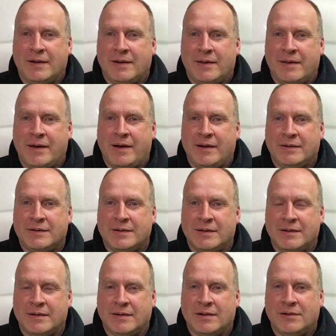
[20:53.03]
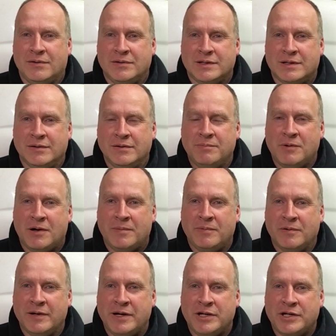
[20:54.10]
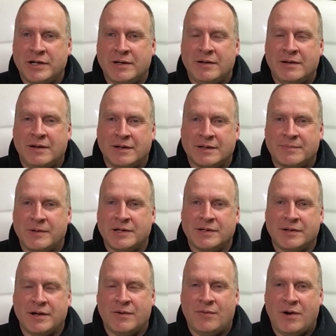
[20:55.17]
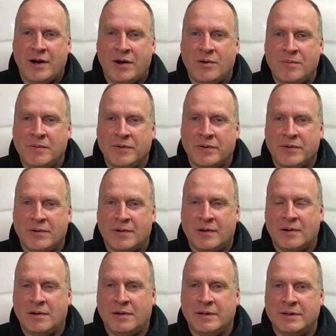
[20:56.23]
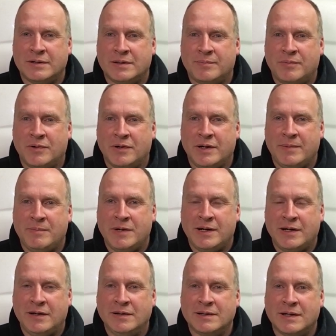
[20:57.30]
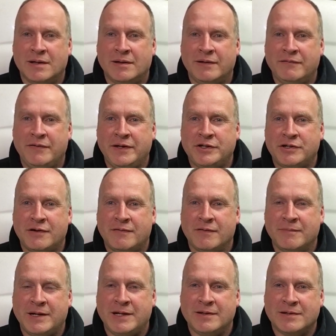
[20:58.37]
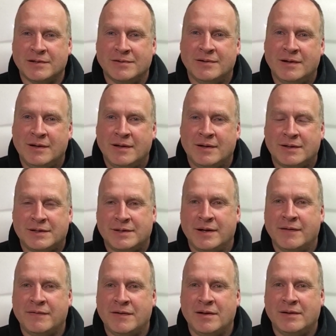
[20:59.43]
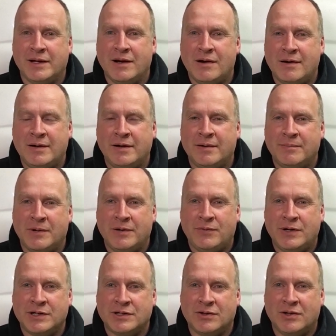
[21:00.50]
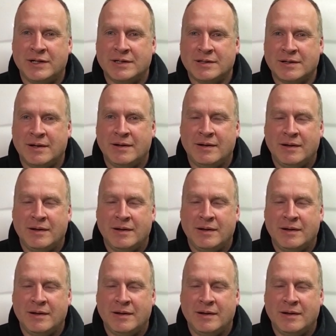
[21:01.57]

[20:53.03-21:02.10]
That closed loop operation, especially at wide open throttle, is a pretty big selling feature for me, so it's definitely high on my wish list.